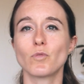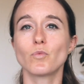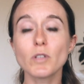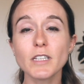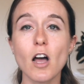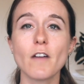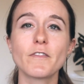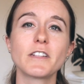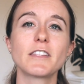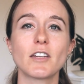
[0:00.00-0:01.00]
really
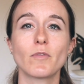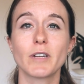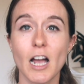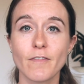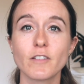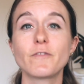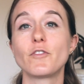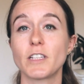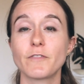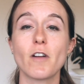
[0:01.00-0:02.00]
confident that you're recovered
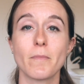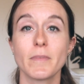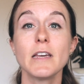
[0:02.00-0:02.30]
fully from